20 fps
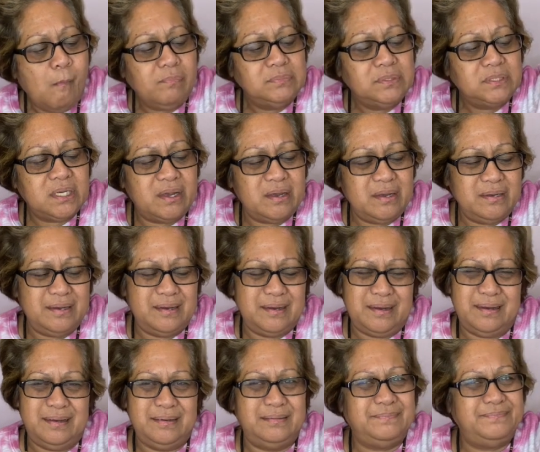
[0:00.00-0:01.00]
So, you
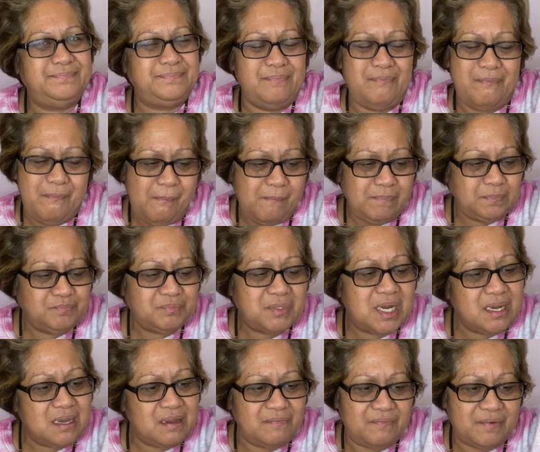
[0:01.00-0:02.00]
know,
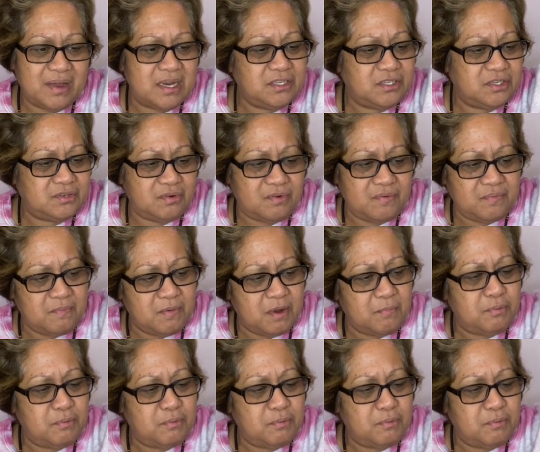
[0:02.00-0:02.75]
take advantage of my